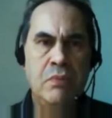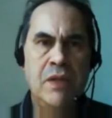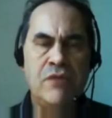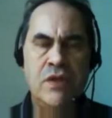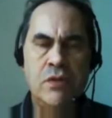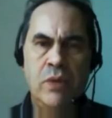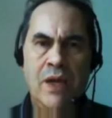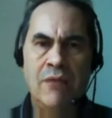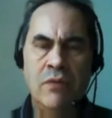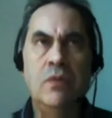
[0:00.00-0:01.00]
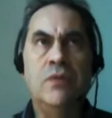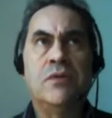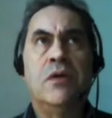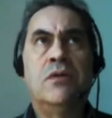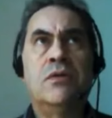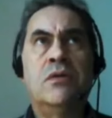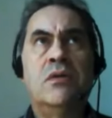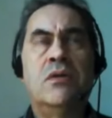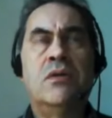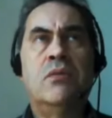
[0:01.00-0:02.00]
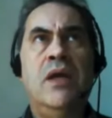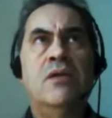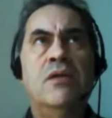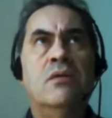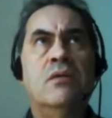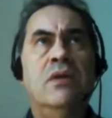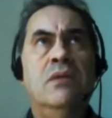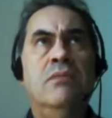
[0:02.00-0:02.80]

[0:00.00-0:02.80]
let's face it, we have Google search, so we are getting sort of